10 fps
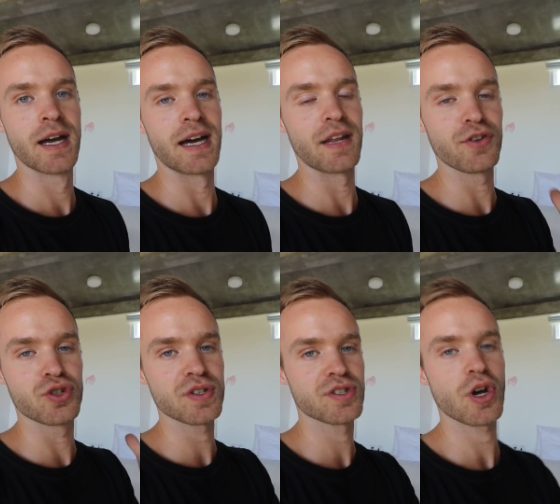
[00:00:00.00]
And if you're
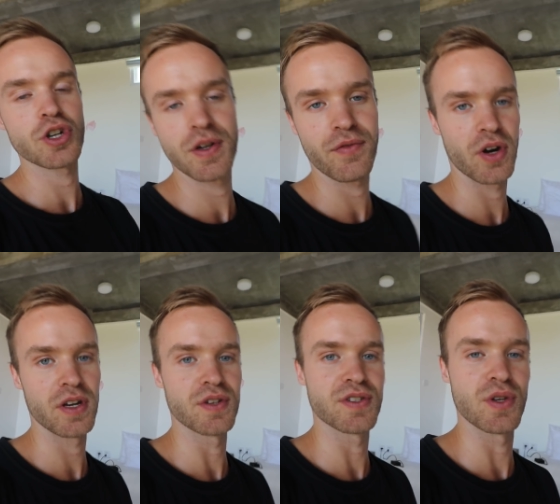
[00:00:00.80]
just searching for an
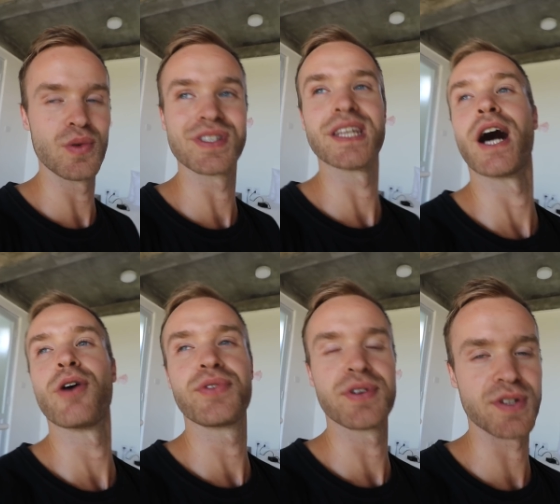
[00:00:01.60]
excuse in
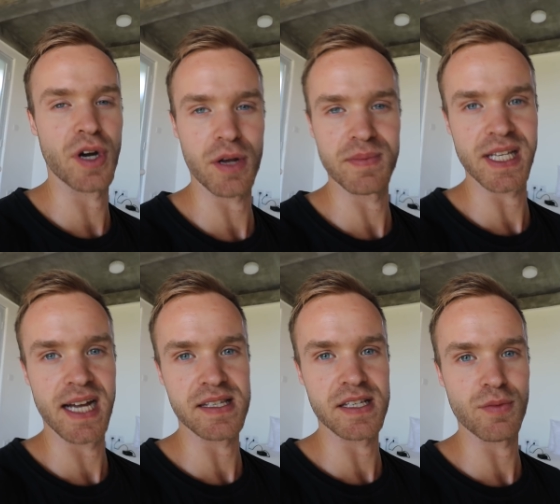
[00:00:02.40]
outer
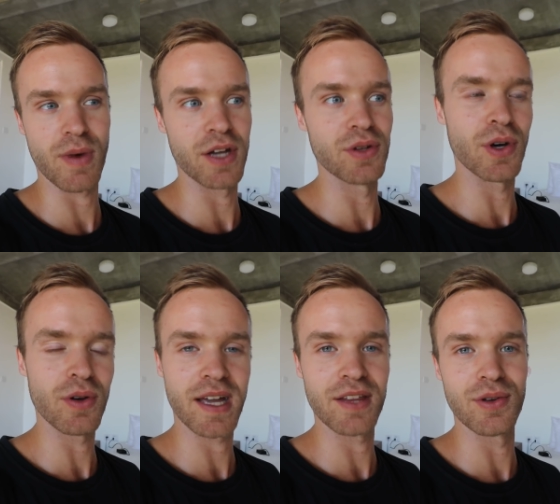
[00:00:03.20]
circumstances why you
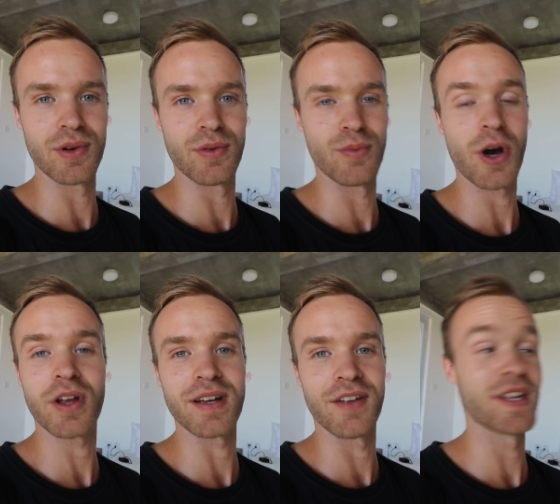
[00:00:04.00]
don't get your work done,